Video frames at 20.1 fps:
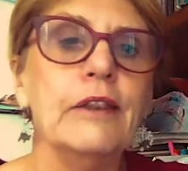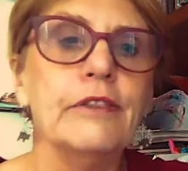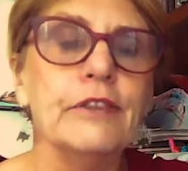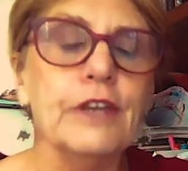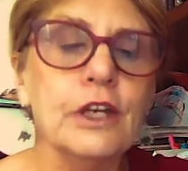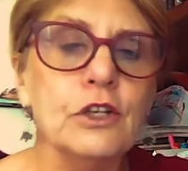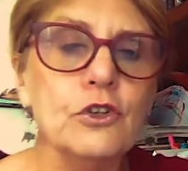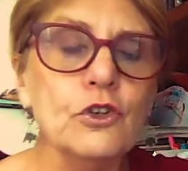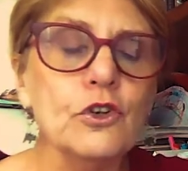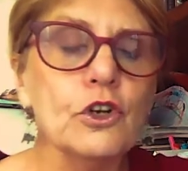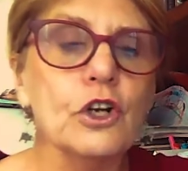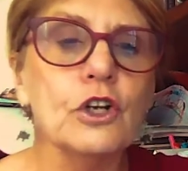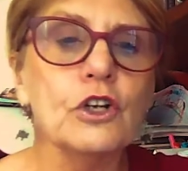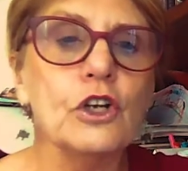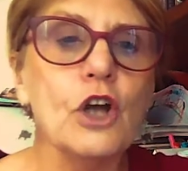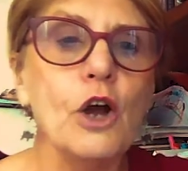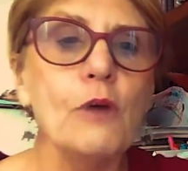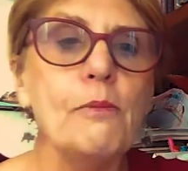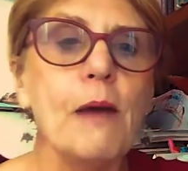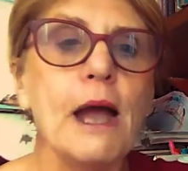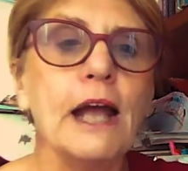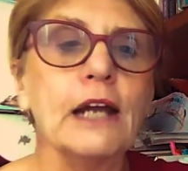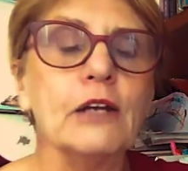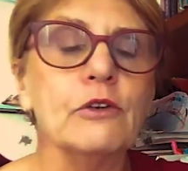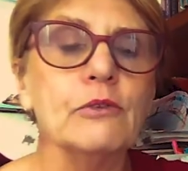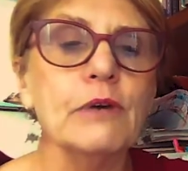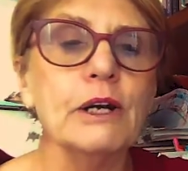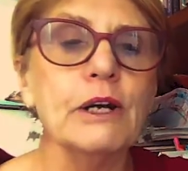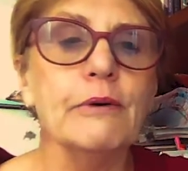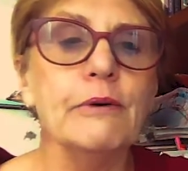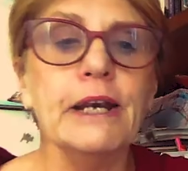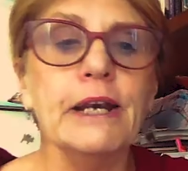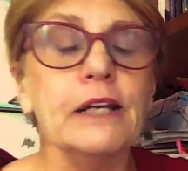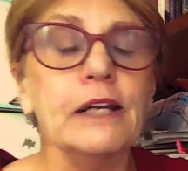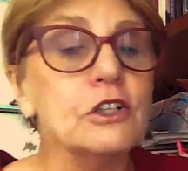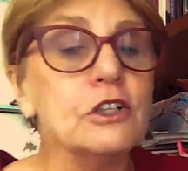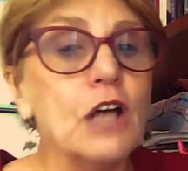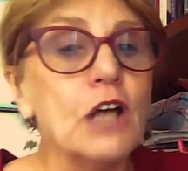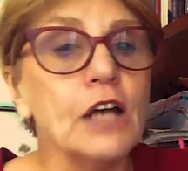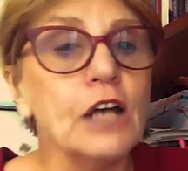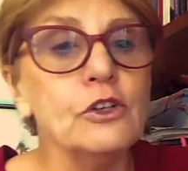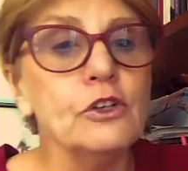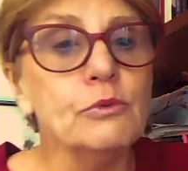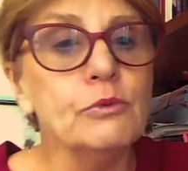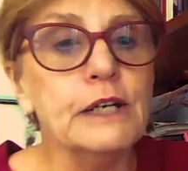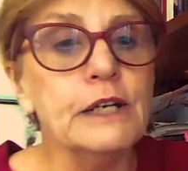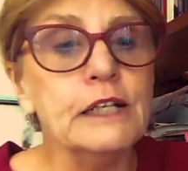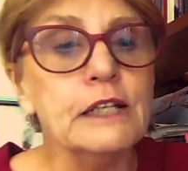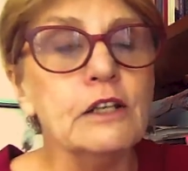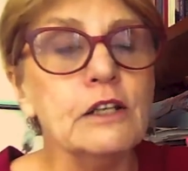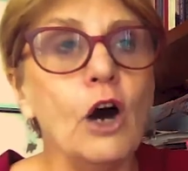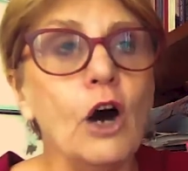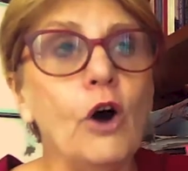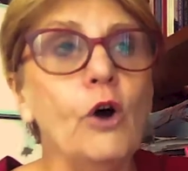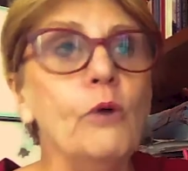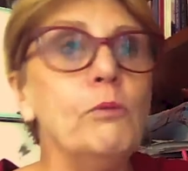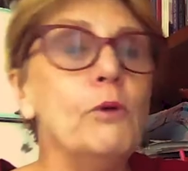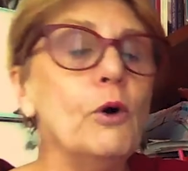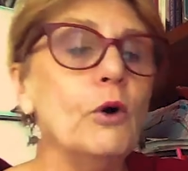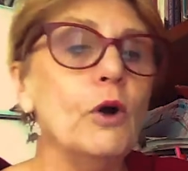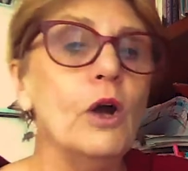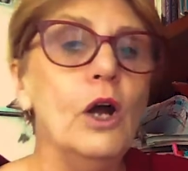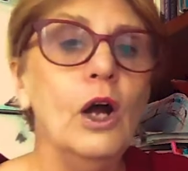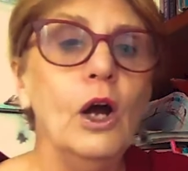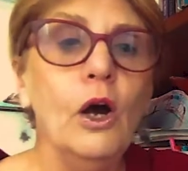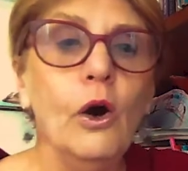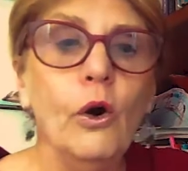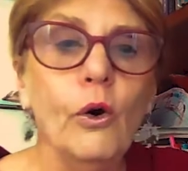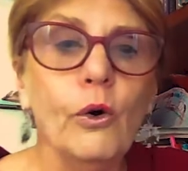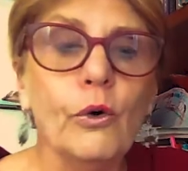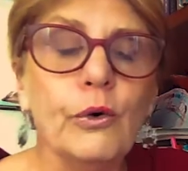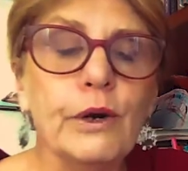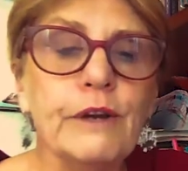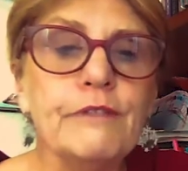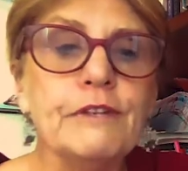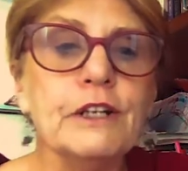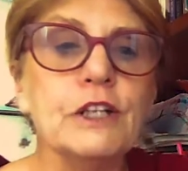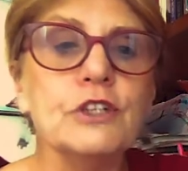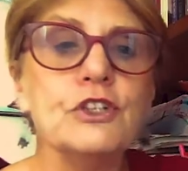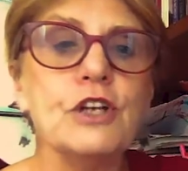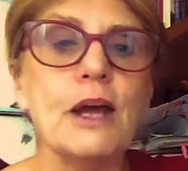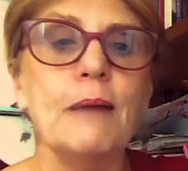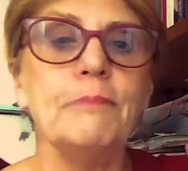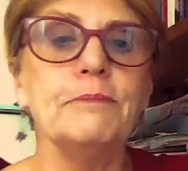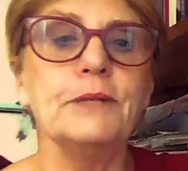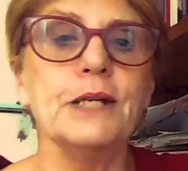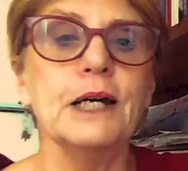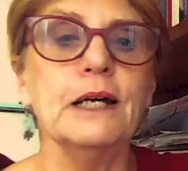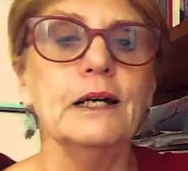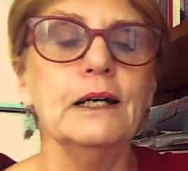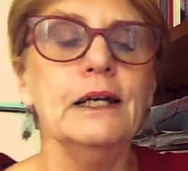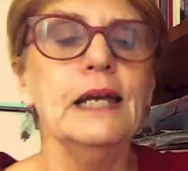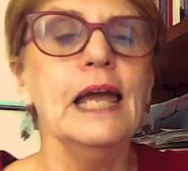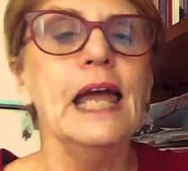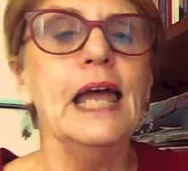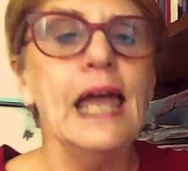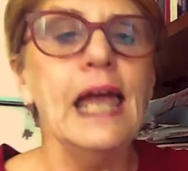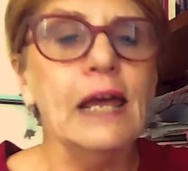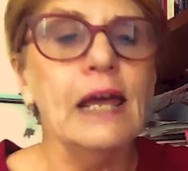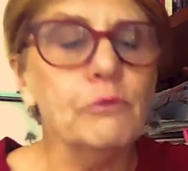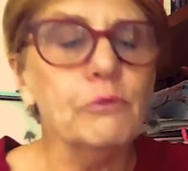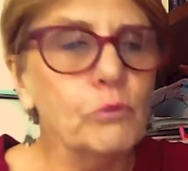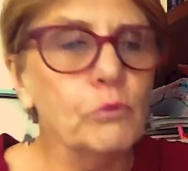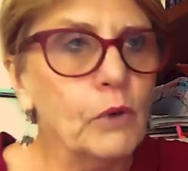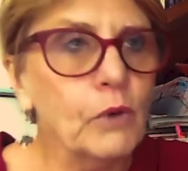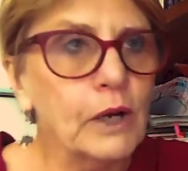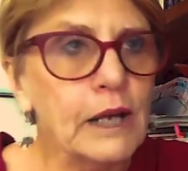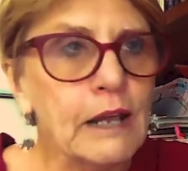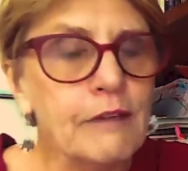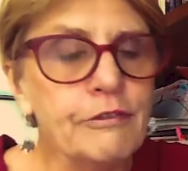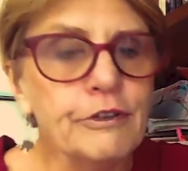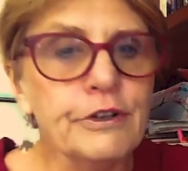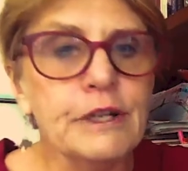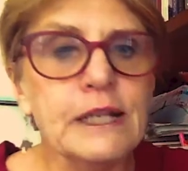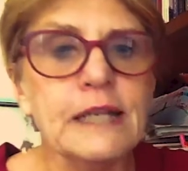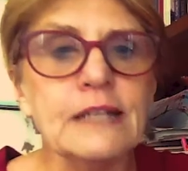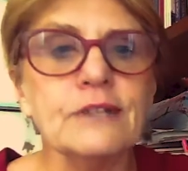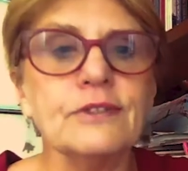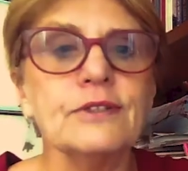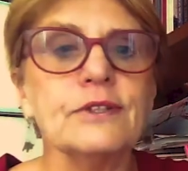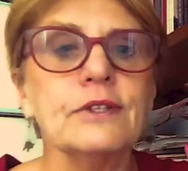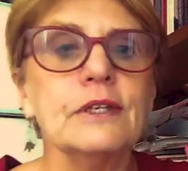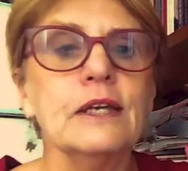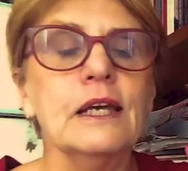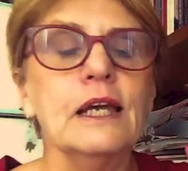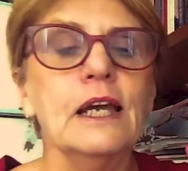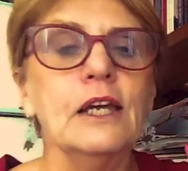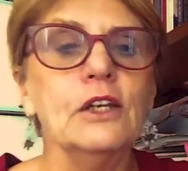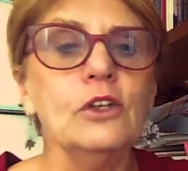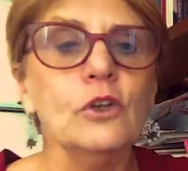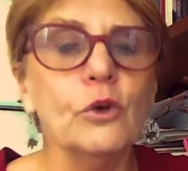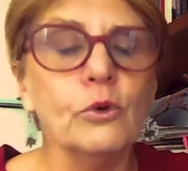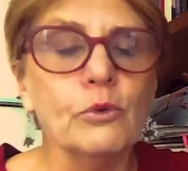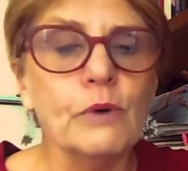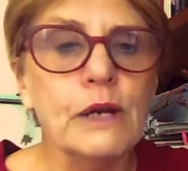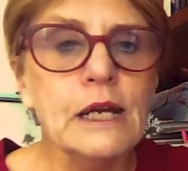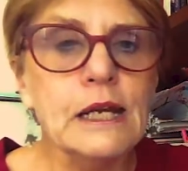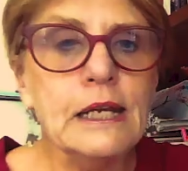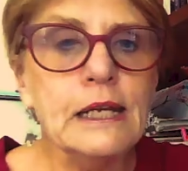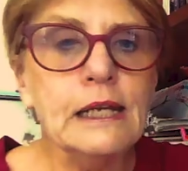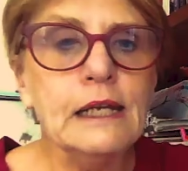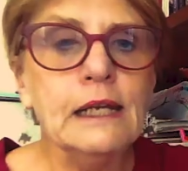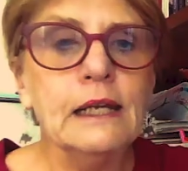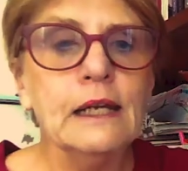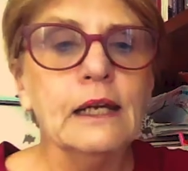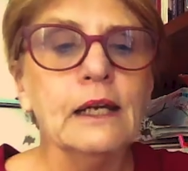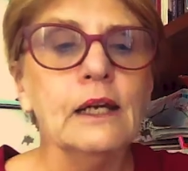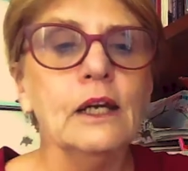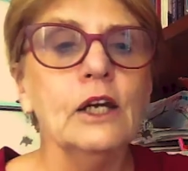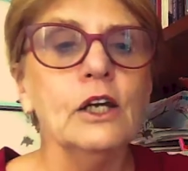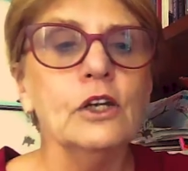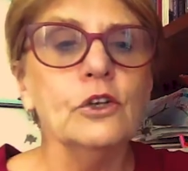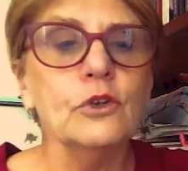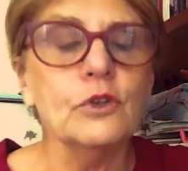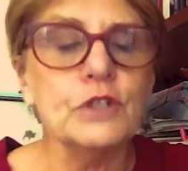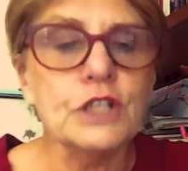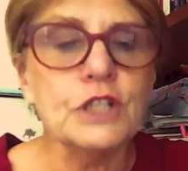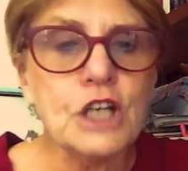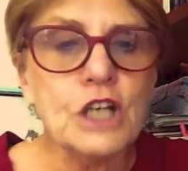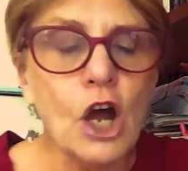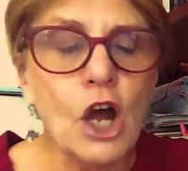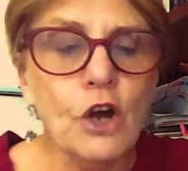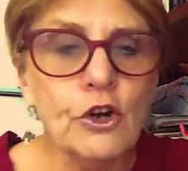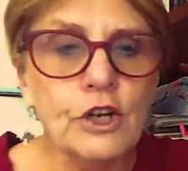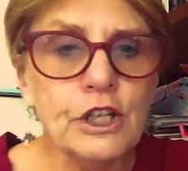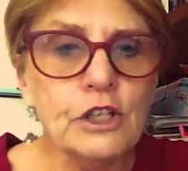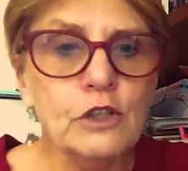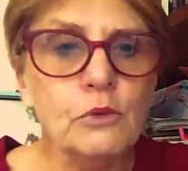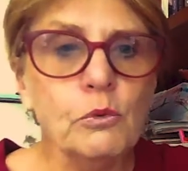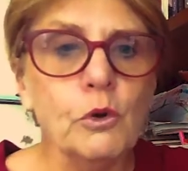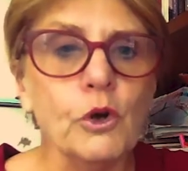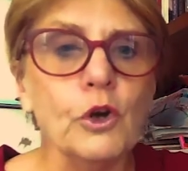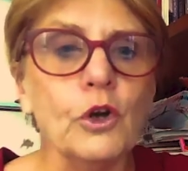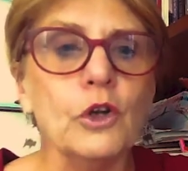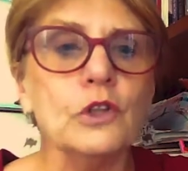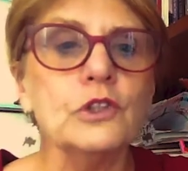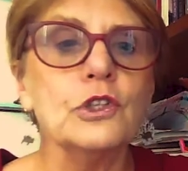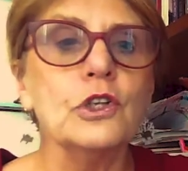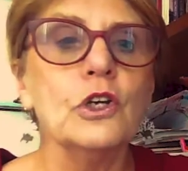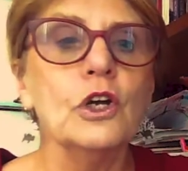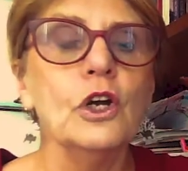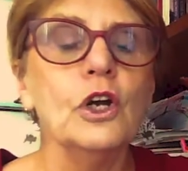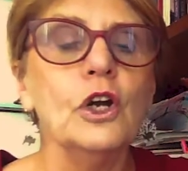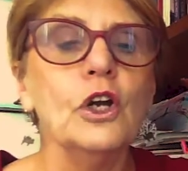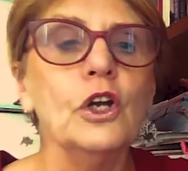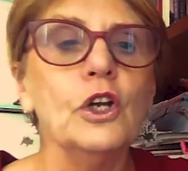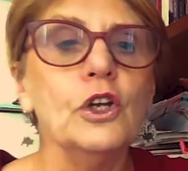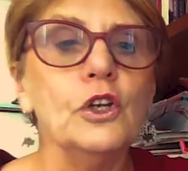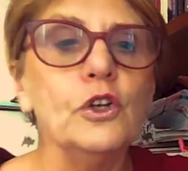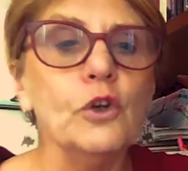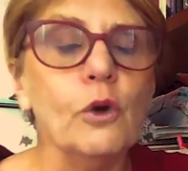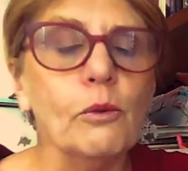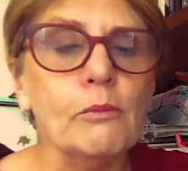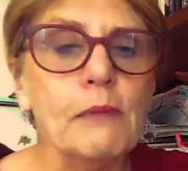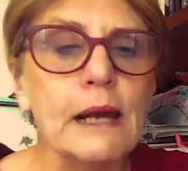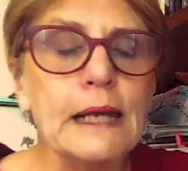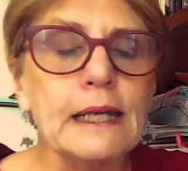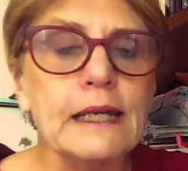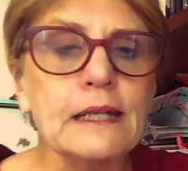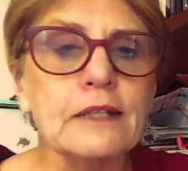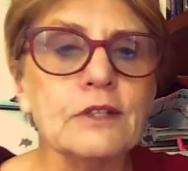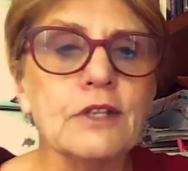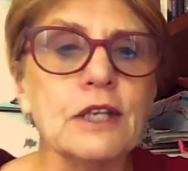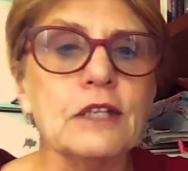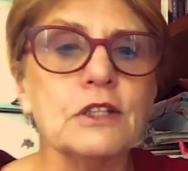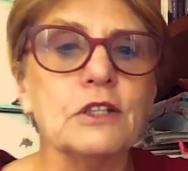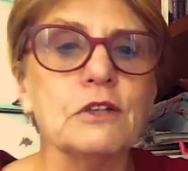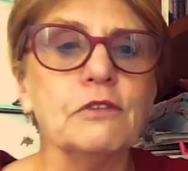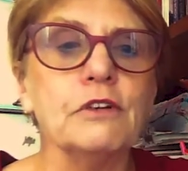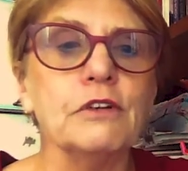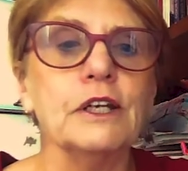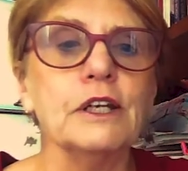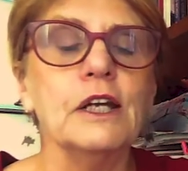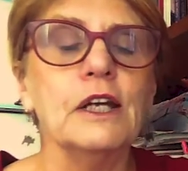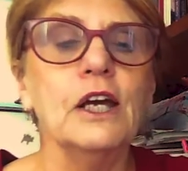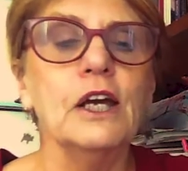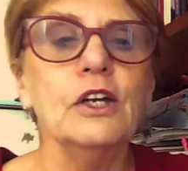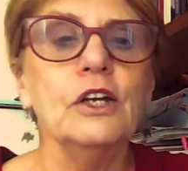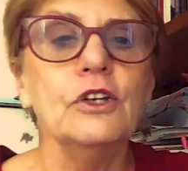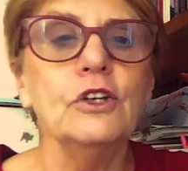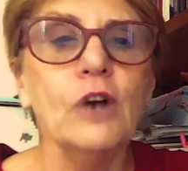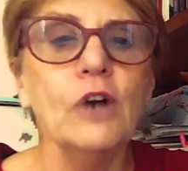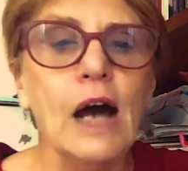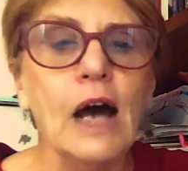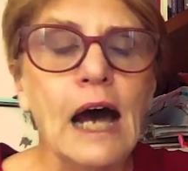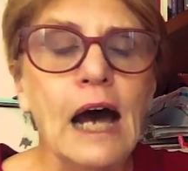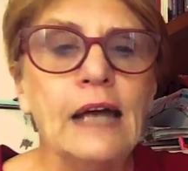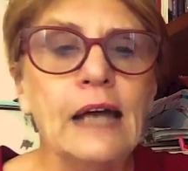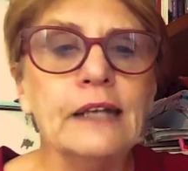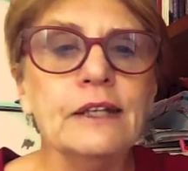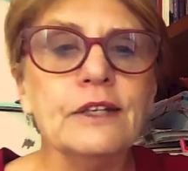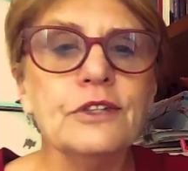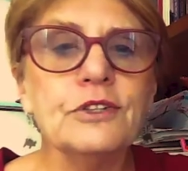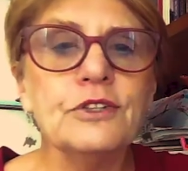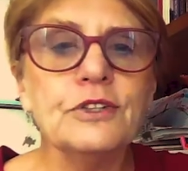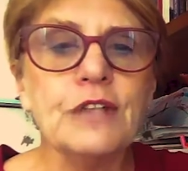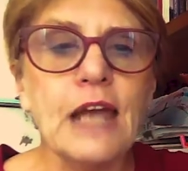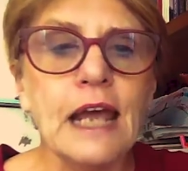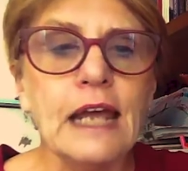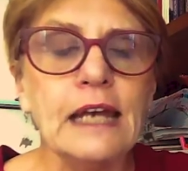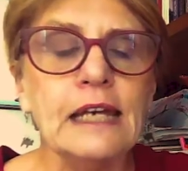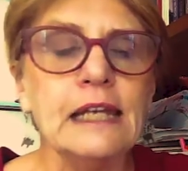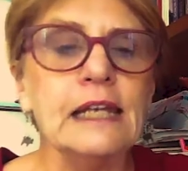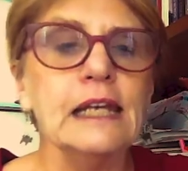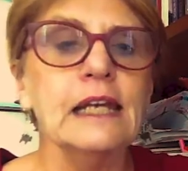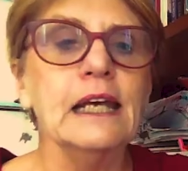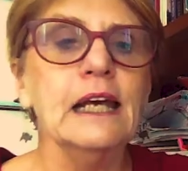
Then you can go back and reread it. Are you reading the whole book or even a chapter? Whatever it is, you're reading, you're decoding the words, you're making sense of it, you're understanding